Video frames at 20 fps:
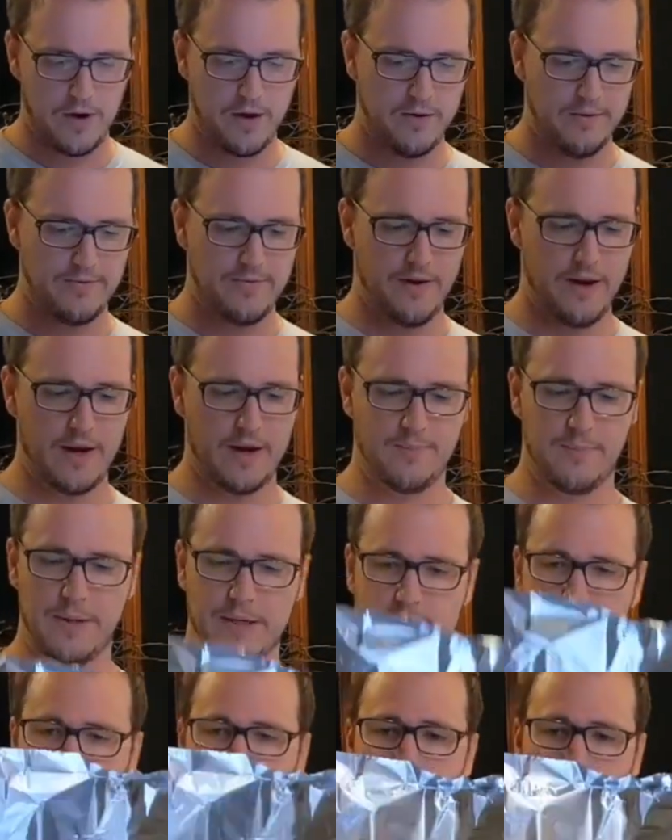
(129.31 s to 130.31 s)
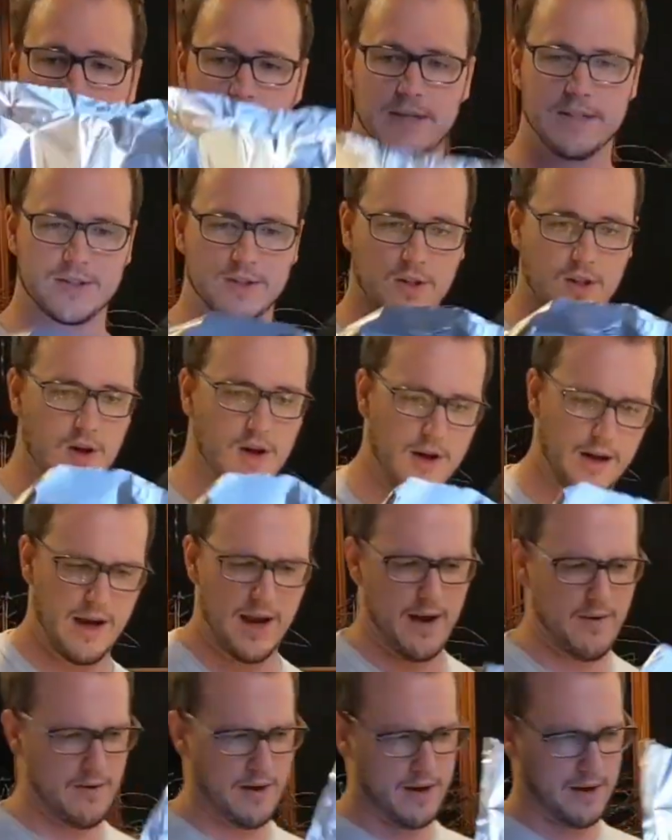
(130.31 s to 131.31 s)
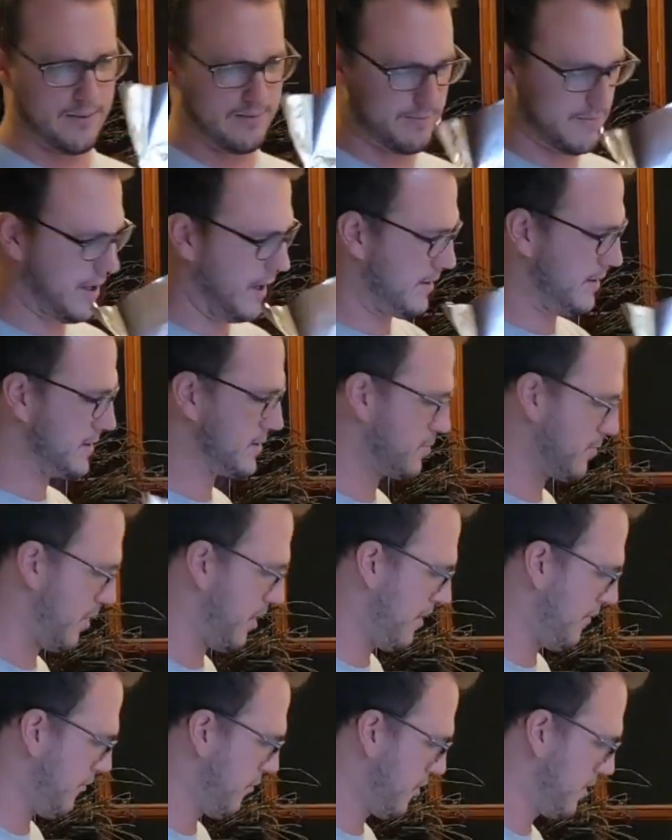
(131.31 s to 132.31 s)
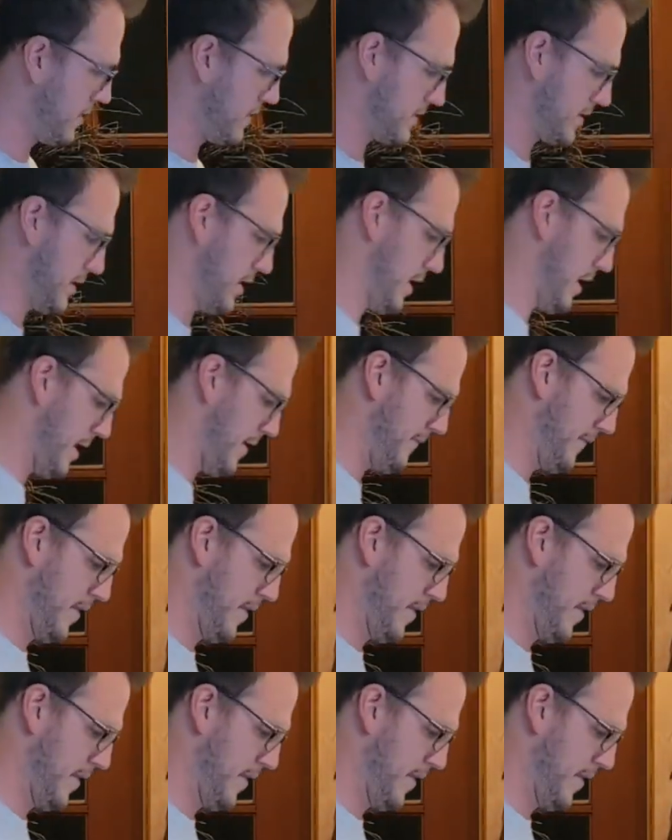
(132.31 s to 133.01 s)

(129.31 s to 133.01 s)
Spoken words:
find a piece about this long, and I already cut this one off for us tonight.